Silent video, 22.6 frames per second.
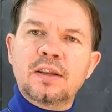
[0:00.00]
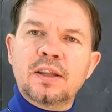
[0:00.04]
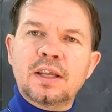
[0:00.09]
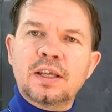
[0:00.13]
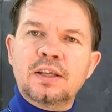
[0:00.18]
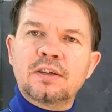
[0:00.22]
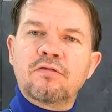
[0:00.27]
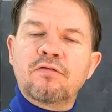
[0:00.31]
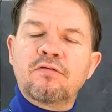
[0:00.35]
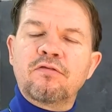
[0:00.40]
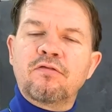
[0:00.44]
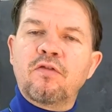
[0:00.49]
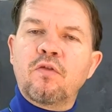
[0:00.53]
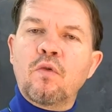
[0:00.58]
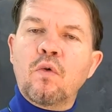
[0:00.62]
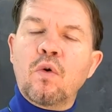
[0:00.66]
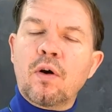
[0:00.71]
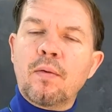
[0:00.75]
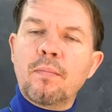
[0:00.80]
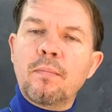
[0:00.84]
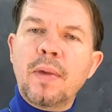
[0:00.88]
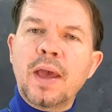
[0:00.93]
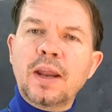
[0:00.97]

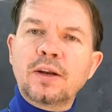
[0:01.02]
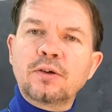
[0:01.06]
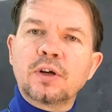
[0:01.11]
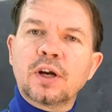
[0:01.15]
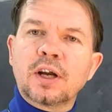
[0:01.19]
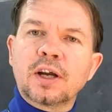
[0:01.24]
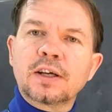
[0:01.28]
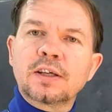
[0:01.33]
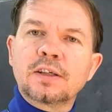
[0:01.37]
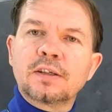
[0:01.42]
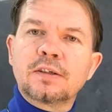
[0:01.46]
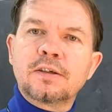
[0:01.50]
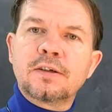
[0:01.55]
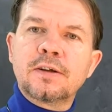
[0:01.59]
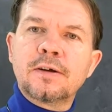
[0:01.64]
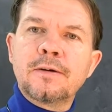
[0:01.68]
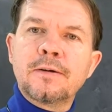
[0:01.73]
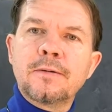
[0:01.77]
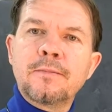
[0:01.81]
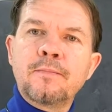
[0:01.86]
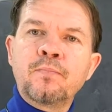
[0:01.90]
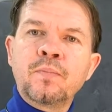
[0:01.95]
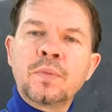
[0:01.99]
4 metrics
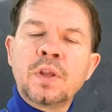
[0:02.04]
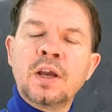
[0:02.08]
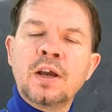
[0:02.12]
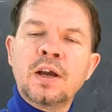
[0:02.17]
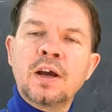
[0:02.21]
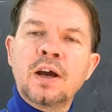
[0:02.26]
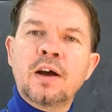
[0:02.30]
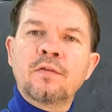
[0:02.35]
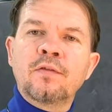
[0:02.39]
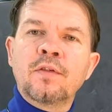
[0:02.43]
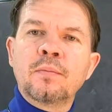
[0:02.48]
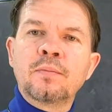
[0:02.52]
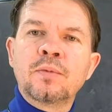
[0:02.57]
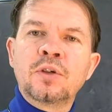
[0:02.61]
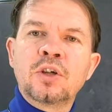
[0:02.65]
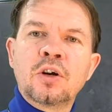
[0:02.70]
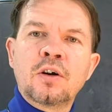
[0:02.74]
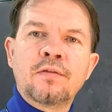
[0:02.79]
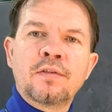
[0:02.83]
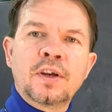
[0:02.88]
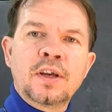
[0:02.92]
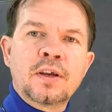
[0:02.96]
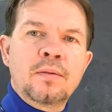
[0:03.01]
of
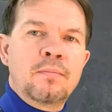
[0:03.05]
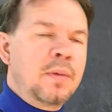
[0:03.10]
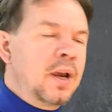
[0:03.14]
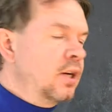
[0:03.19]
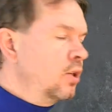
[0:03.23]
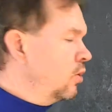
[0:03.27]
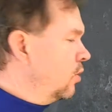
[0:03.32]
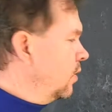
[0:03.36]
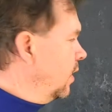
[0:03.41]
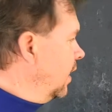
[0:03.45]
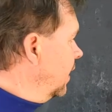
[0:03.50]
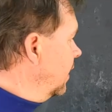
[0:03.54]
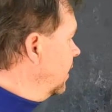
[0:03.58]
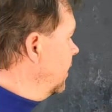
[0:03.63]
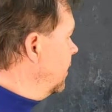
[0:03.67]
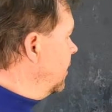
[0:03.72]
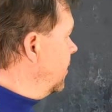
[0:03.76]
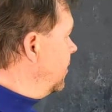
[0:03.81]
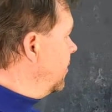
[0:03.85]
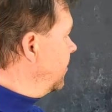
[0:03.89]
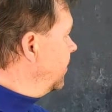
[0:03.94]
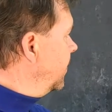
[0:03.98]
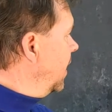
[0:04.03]
observing and measuring.
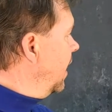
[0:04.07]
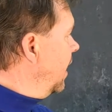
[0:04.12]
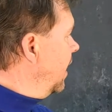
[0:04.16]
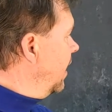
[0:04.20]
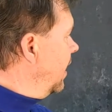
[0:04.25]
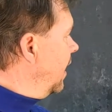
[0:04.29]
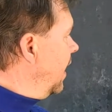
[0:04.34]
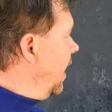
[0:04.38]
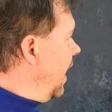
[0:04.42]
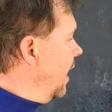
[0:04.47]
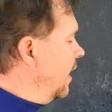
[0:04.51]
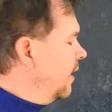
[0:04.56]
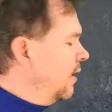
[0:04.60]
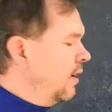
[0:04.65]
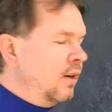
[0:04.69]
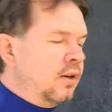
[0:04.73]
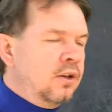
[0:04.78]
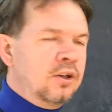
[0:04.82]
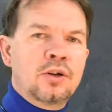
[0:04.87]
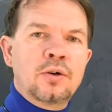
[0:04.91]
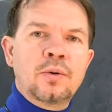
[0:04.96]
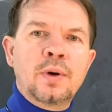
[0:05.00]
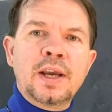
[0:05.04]
And in
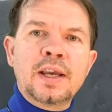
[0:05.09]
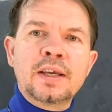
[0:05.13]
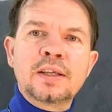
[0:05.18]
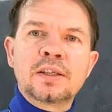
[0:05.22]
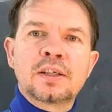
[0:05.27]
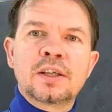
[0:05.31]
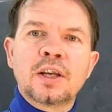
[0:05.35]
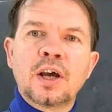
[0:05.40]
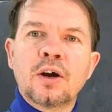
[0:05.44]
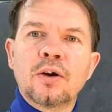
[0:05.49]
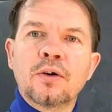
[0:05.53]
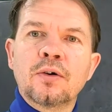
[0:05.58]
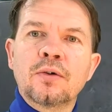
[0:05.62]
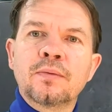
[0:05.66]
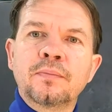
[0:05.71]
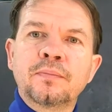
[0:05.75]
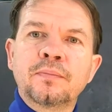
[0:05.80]
doing so,